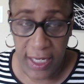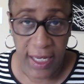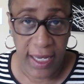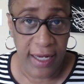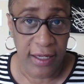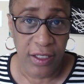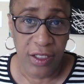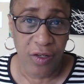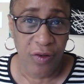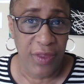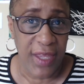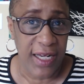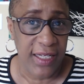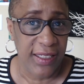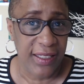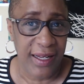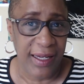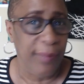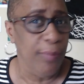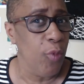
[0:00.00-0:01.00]
and so
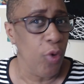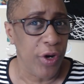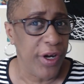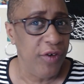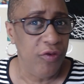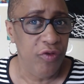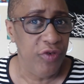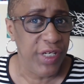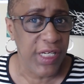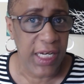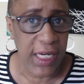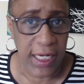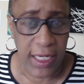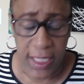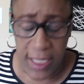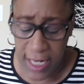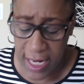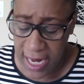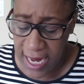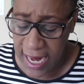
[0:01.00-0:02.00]
that's like morning
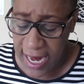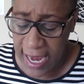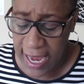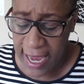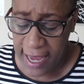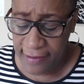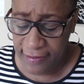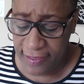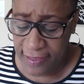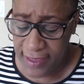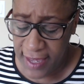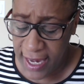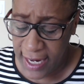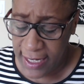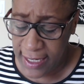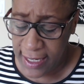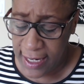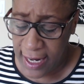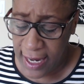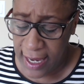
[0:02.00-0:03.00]
routine, and
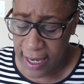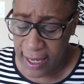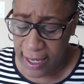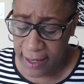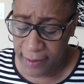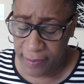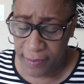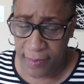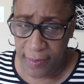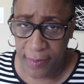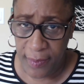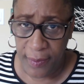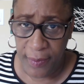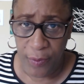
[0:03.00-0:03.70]
then um,